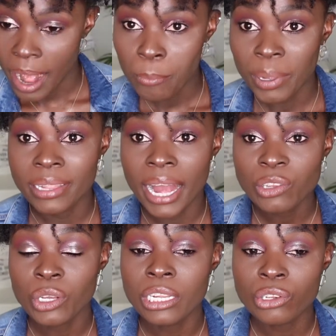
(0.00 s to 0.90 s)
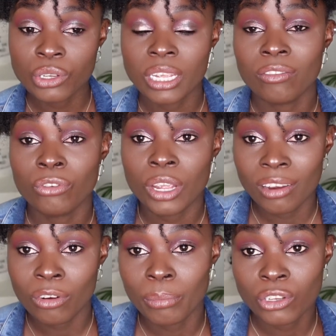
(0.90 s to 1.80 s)
But they actually do give you
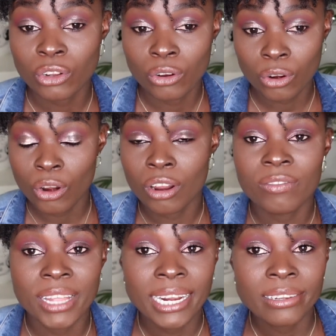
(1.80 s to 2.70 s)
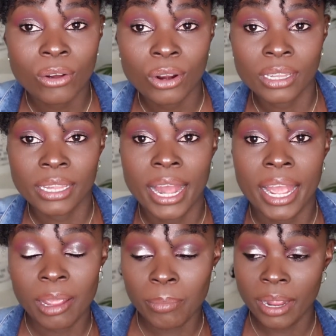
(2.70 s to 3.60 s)
information on all of that on their
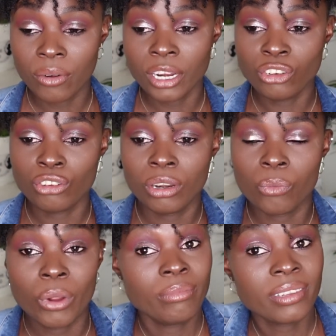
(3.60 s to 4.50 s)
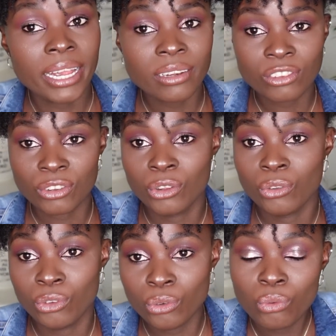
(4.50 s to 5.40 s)
immigration website. So
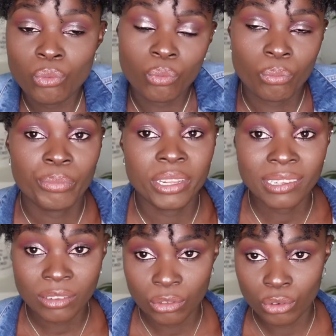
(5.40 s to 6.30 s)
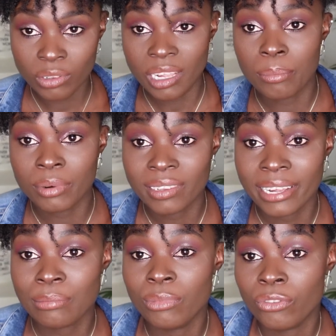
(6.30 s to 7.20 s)
you do, please do some
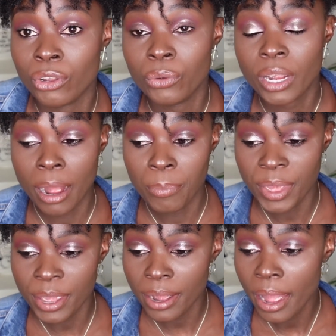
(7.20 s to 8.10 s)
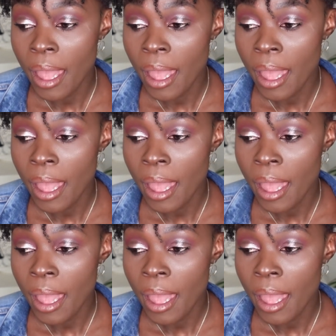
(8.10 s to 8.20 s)
research before you come here.